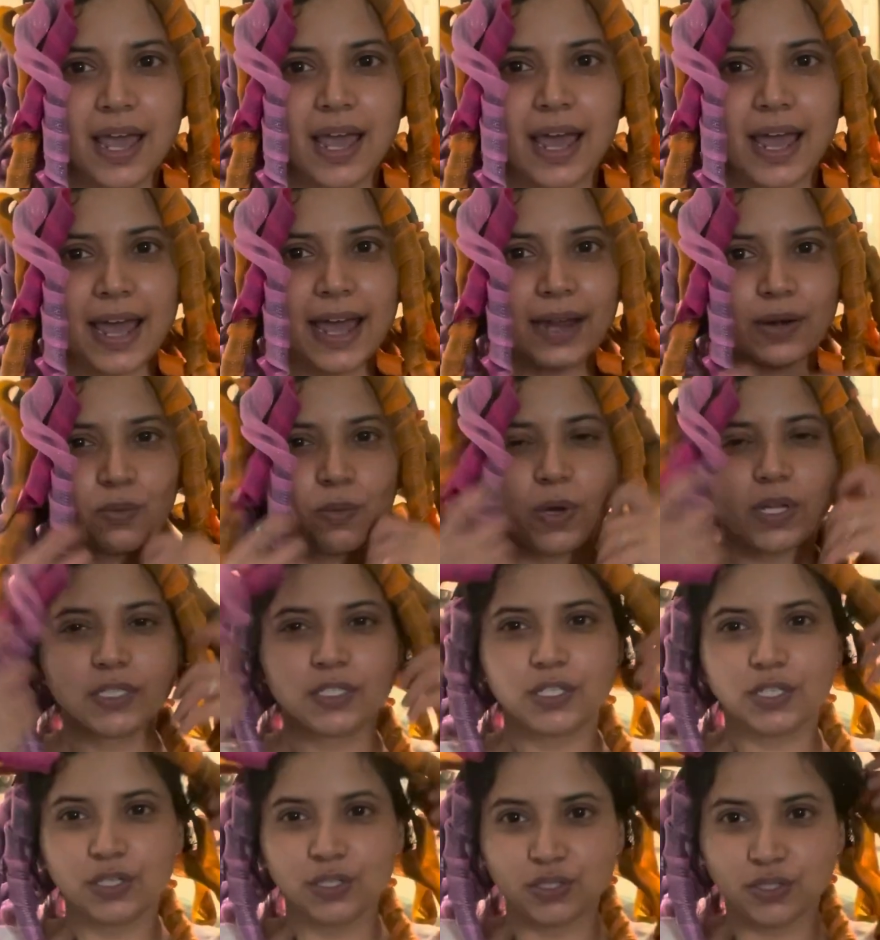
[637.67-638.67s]
and once
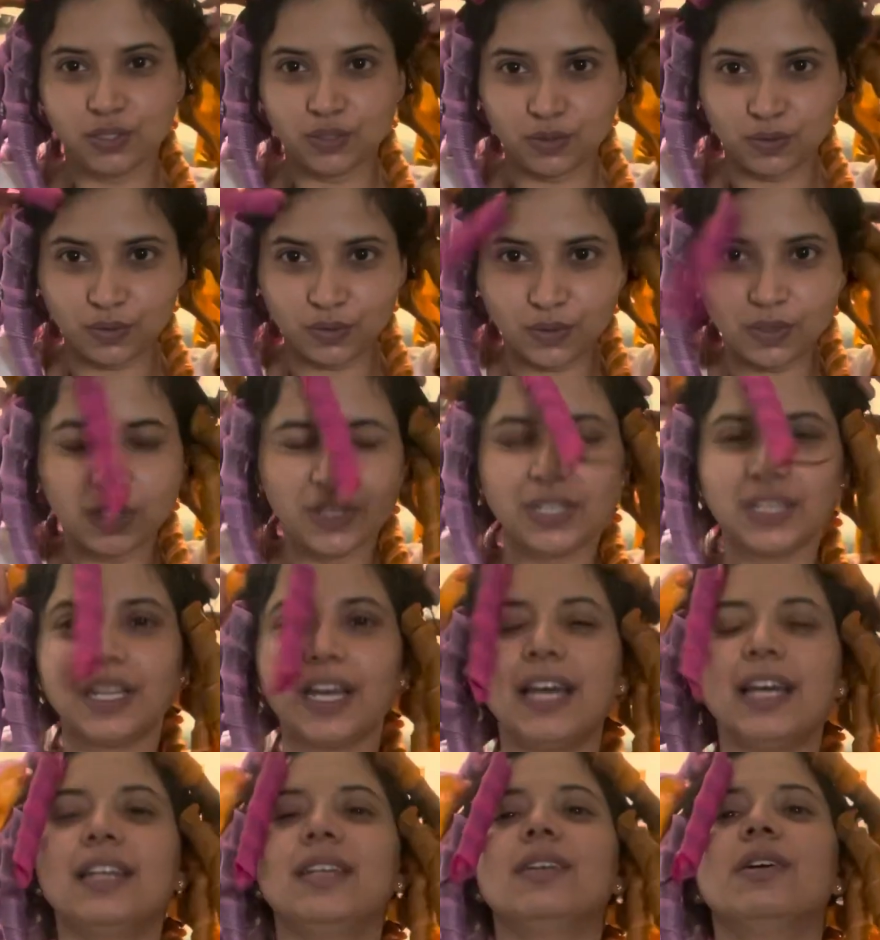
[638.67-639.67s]
you do,
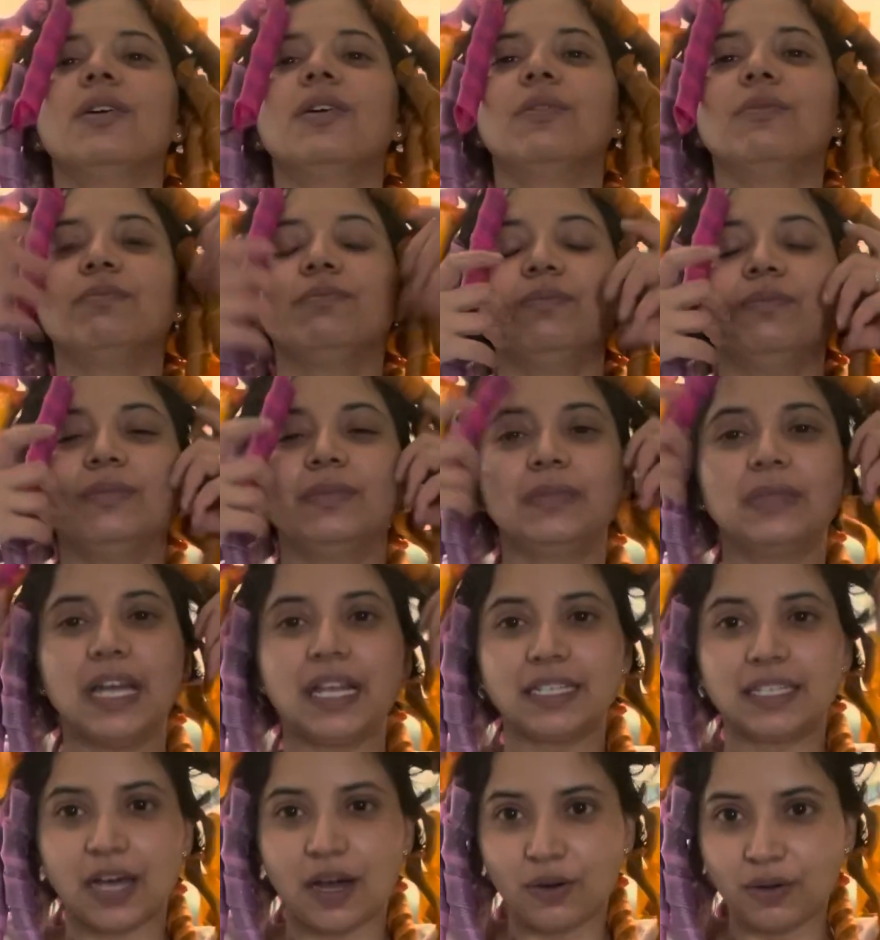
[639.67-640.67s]
then
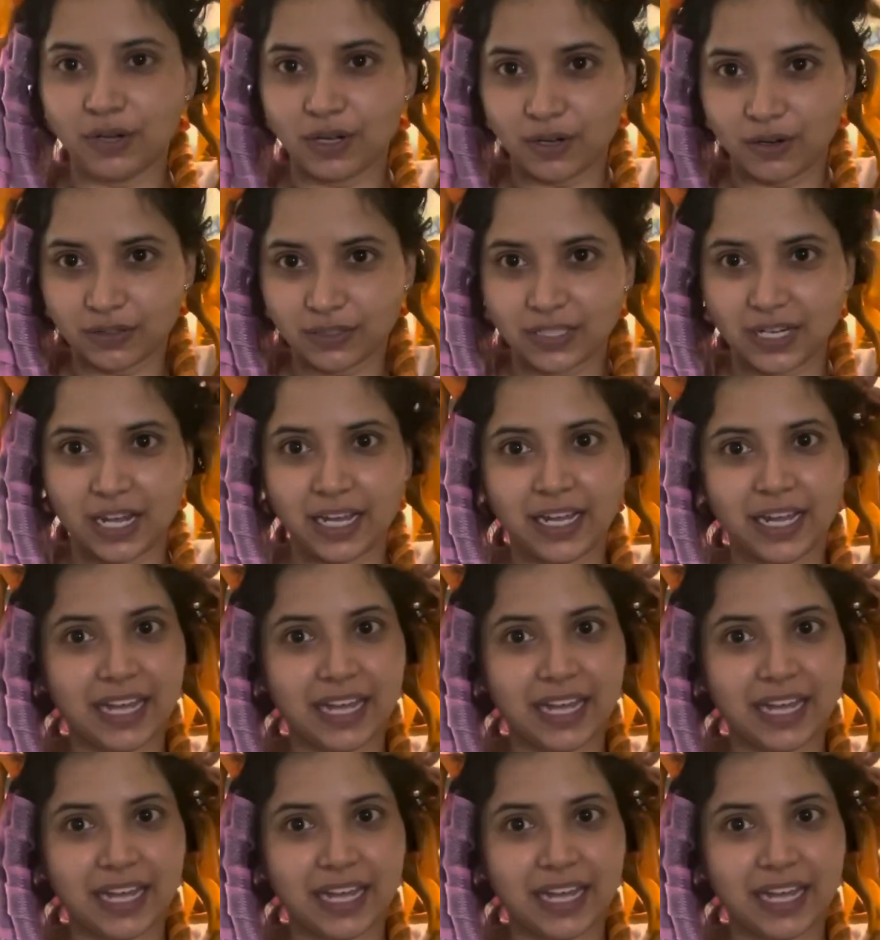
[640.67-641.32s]
that's how it looks like.